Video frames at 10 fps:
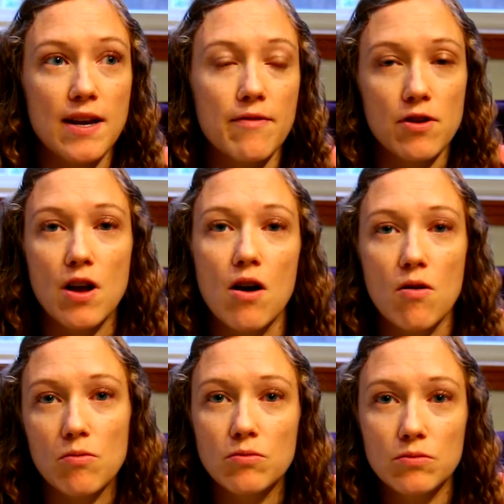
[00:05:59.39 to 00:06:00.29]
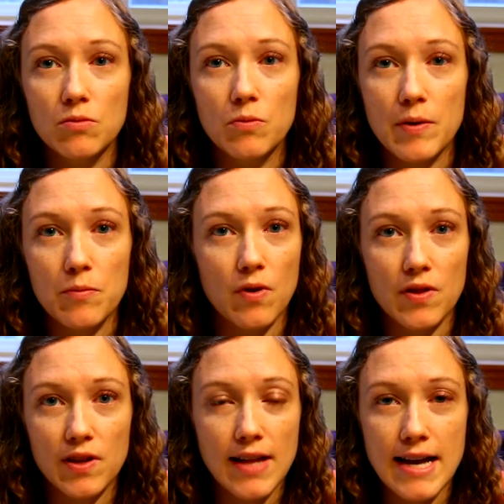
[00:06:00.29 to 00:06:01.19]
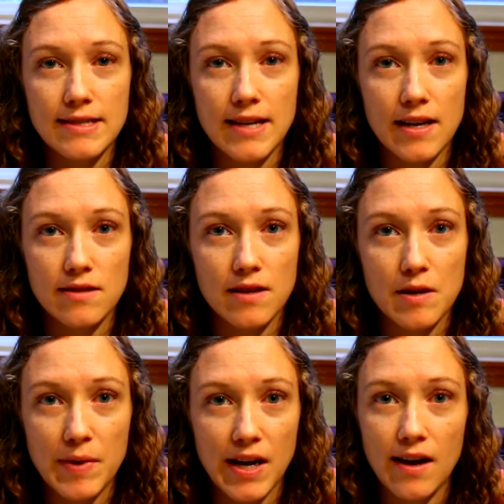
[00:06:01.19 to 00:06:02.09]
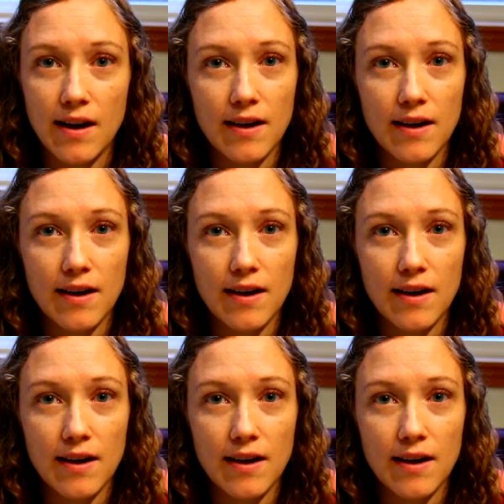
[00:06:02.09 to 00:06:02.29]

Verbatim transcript: never know when the last day is going to be.